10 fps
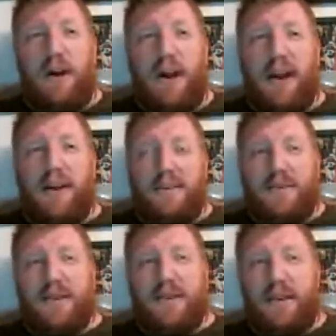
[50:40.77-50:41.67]
and it
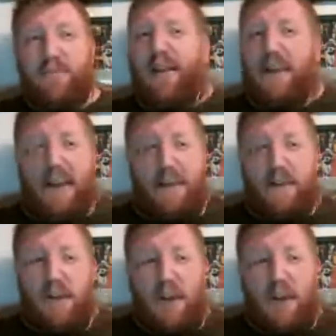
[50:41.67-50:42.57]
doesn't invalidate
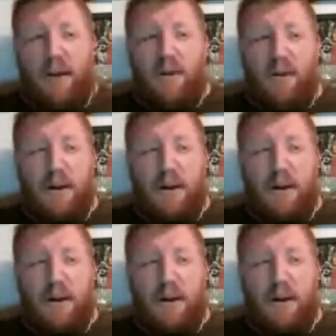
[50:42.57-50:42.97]
everything.